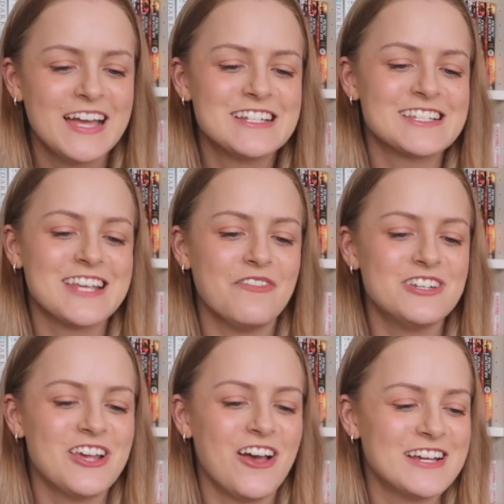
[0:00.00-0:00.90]

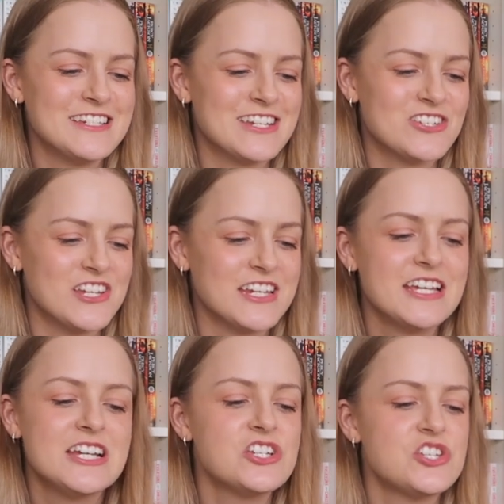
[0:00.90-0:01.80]
discovers her condition,
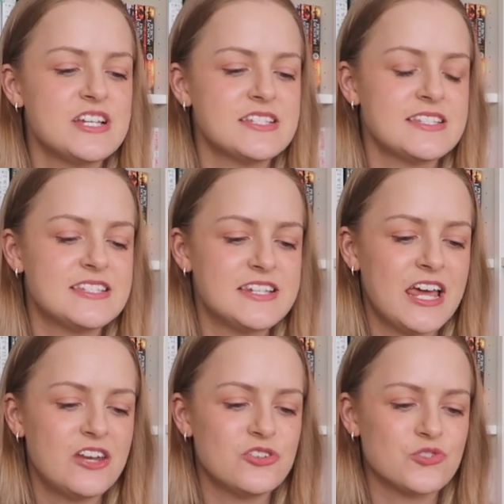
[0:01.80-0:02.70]
she is
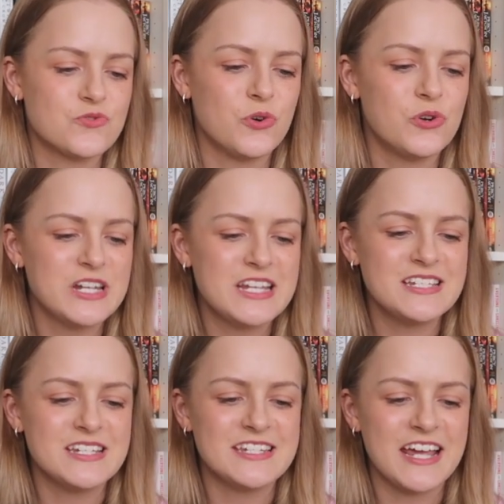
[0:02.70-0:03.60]
instead drawn
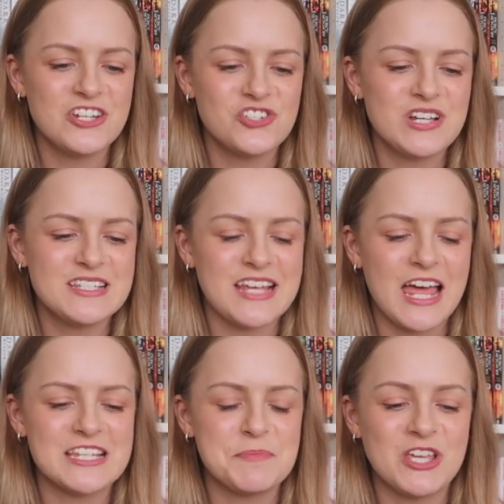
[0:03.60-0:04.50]
into dangerous
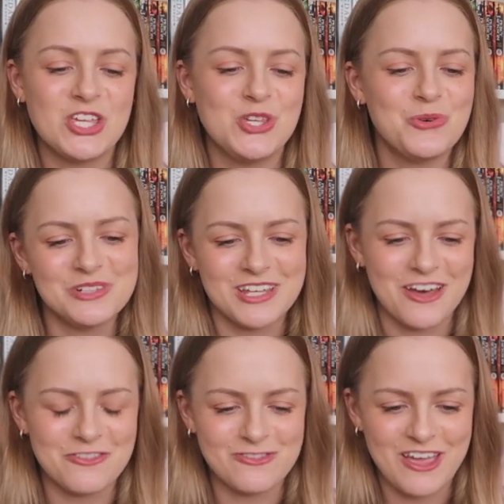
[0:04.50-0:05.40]
and
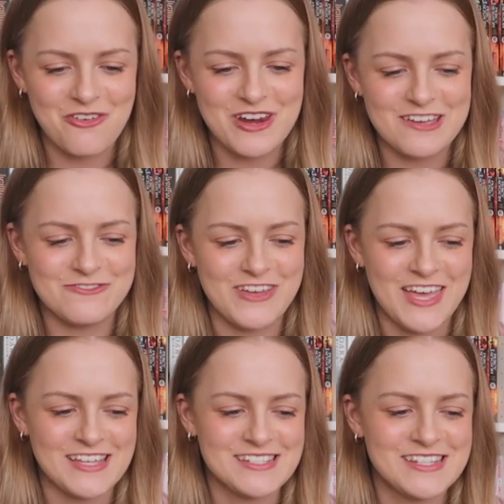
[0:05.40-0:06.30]
peculiar fairy
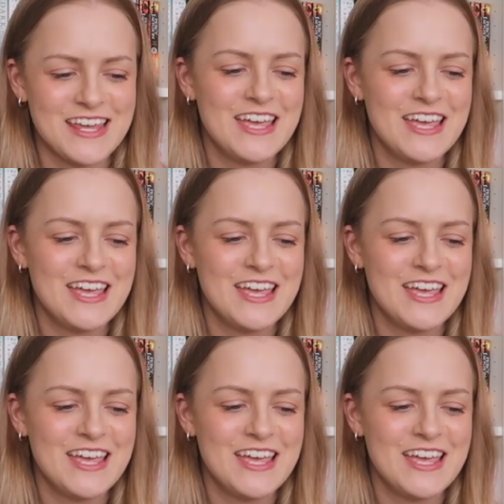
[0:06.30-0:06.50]
affairs.